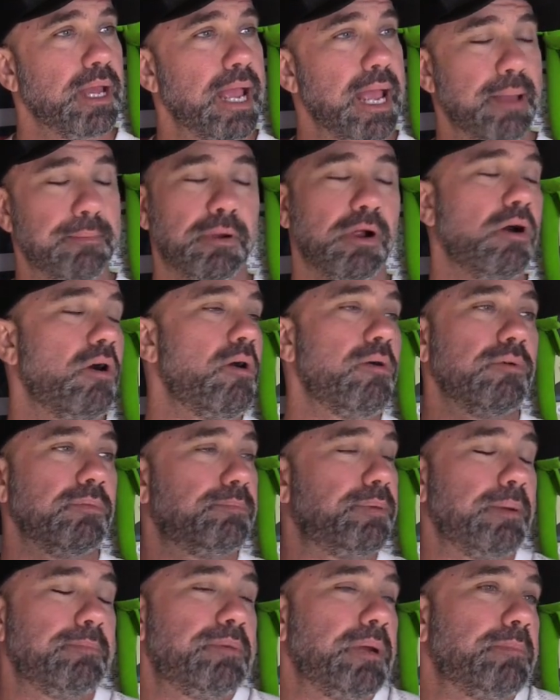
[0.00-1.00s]

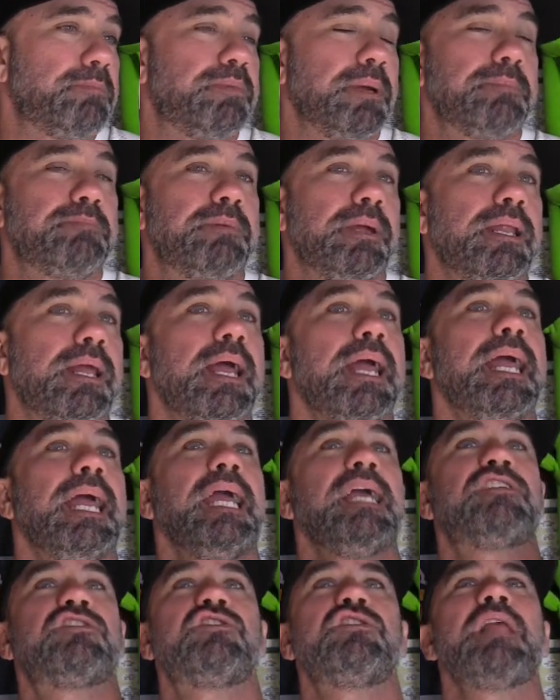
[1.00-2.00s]
But
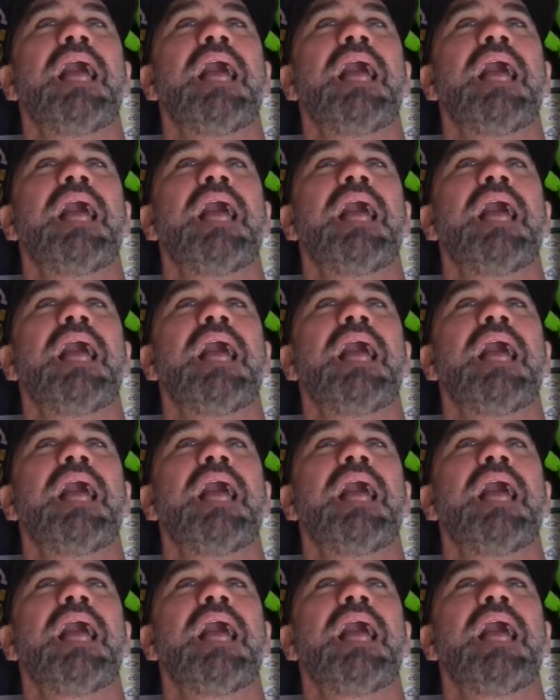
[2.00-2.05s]
it's